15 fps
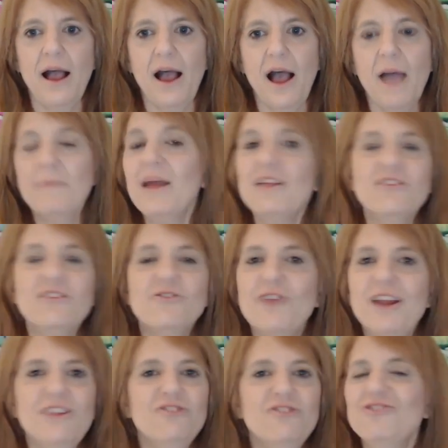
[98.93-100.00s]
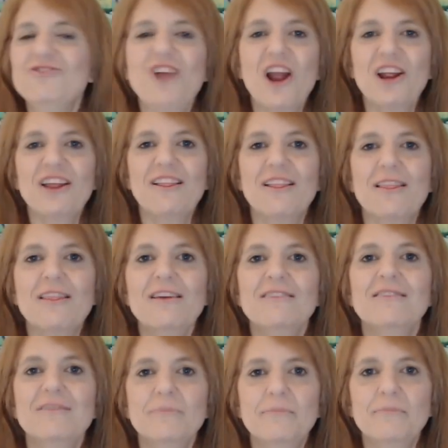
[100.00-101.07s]
I'm not trying to just target
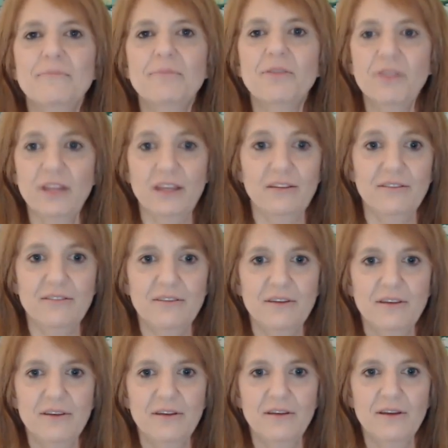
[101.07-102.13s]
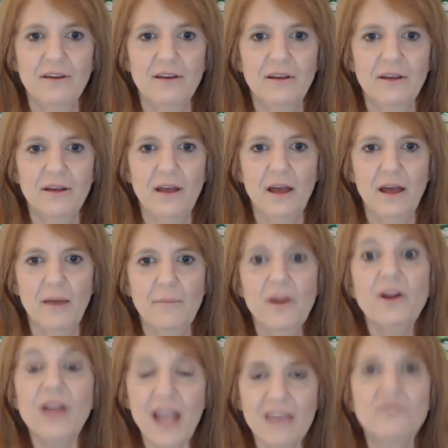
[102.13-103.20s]
this police.
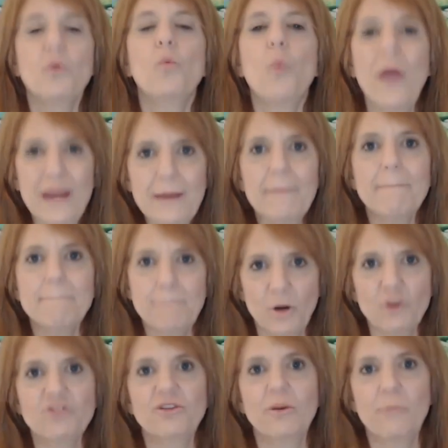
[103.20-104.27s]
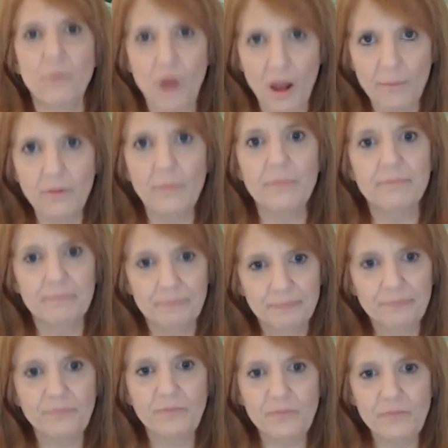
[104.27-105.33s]
America has a white person problem.
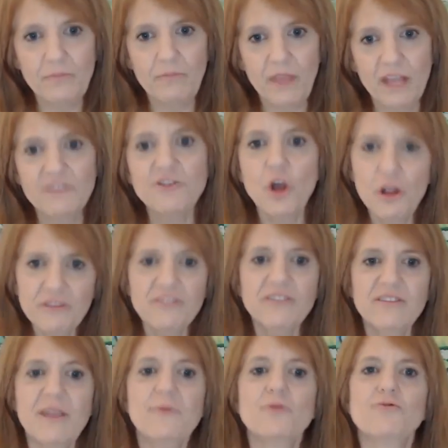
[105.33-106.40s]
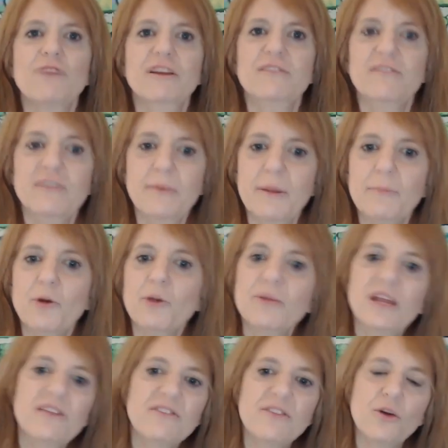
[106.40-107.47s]
It's called systemic racism. It
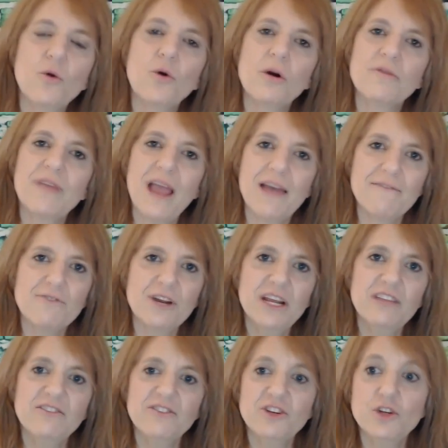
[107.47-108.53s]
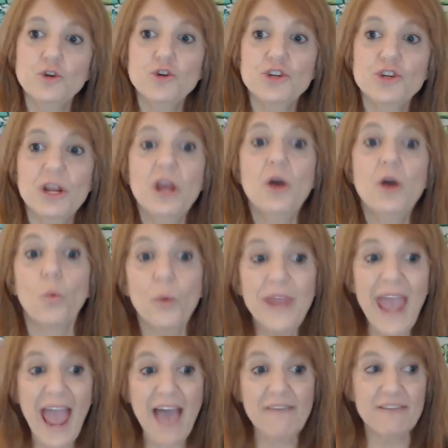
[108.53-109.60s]
permeates the core of every institution we
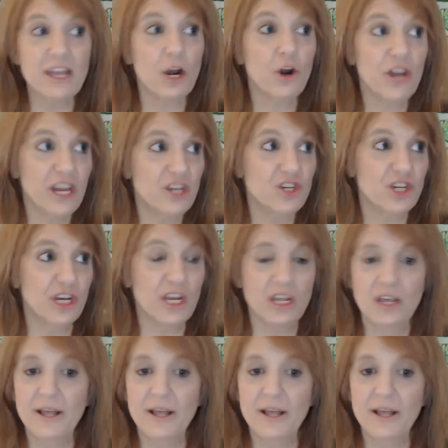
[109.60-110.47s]
have in our nation.